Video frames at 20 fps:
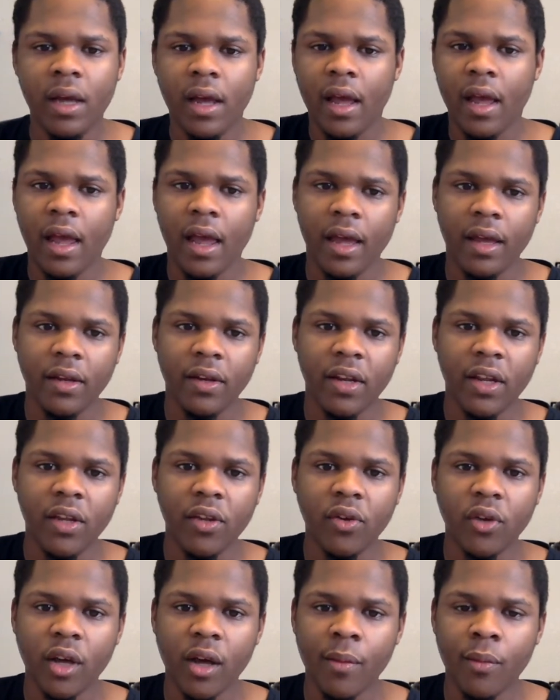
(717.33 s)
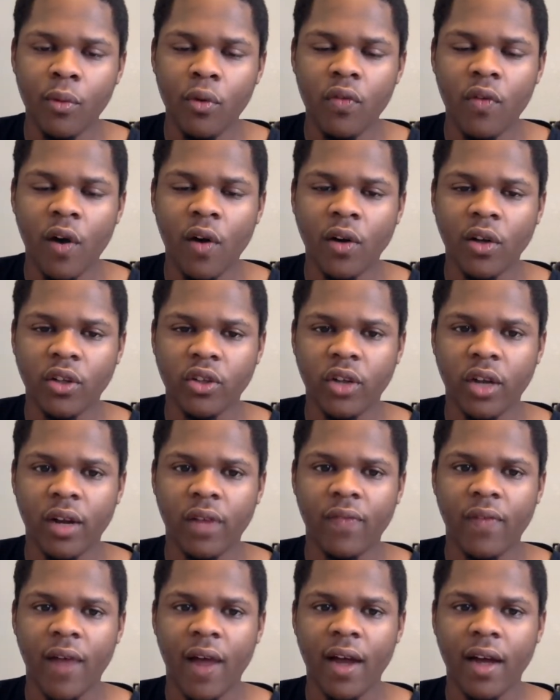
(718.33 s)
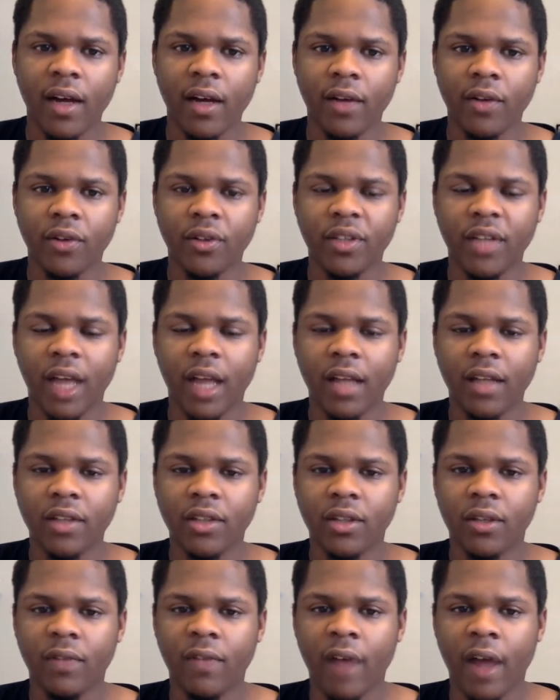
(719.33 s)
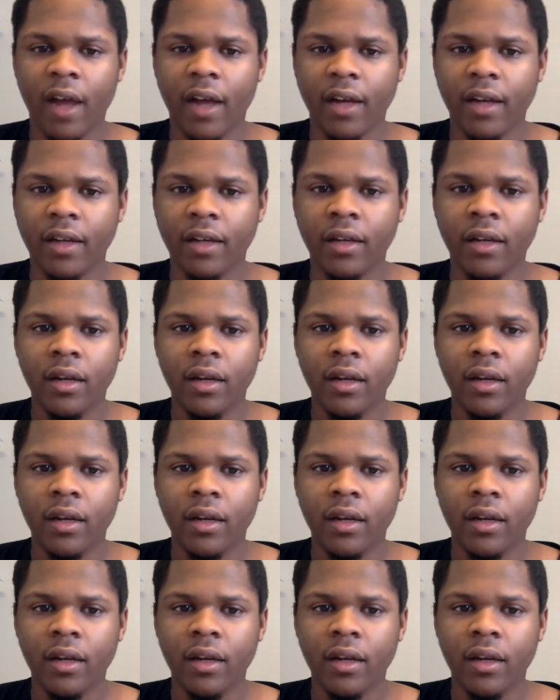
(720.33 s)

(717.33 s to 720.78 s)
And then you can move on and try to find other talents to find,